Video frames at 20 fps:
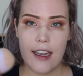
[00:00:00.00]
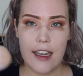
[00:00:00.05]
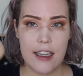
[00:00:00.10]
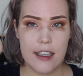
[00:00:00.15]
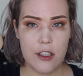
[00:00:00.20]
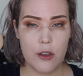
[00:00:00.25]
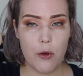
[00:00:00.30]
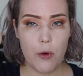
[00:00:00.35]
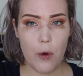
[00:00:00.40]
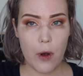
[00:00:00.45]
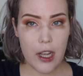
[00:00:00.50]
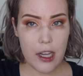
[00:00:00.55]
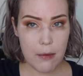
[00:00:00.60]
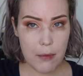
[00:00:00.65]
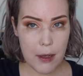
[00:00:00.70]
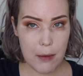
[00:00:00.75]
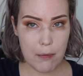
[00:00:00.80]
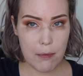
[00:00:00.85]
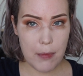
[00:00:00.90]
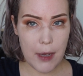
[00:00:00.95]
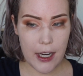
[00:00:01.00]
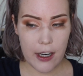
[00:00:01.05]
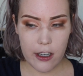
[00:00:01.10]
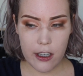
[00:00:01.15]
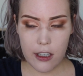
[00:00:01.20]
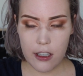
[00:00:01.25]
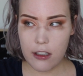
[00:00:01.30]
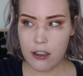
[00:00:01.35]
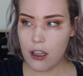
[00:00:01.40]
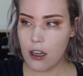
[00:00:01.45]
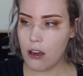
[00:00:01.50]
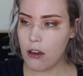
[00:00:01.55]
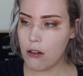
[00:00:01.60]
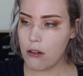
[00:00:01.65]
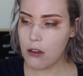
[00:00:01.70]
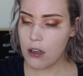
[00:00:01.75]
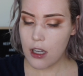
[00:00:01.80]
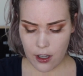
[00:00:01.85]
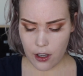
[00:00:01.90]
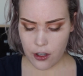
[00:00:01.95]
It's quite a bit bigger
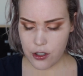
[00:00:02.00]
though.